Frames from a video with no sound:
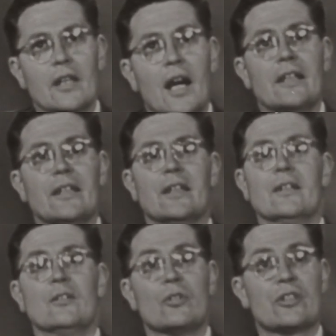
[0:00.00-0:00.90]

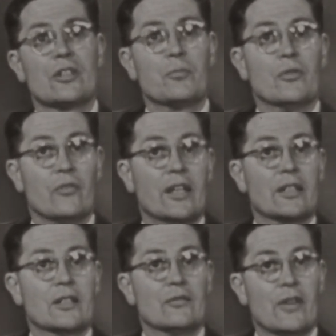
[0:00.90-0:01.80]
idea was to
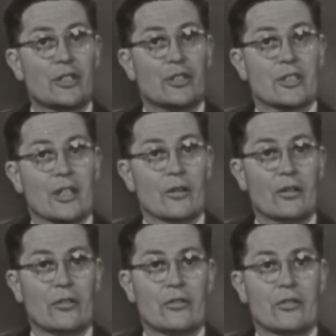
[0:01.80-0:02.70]
prevent convection
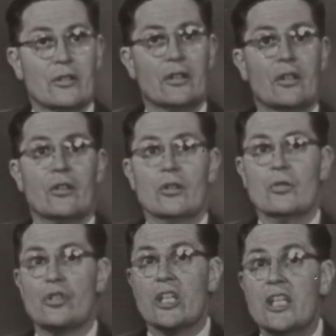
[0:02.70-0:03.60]
currents,
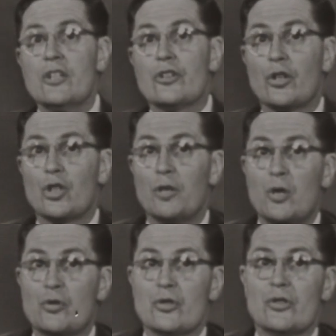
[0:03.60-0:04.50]
those internal
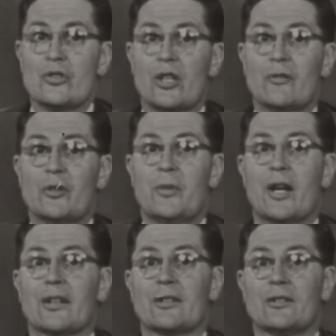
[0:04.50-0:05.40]
motions of the
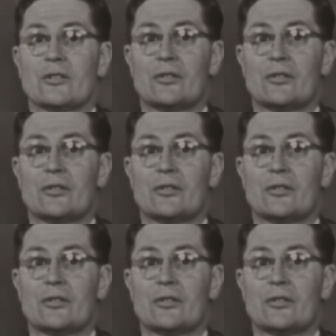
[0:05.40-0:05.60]
particles.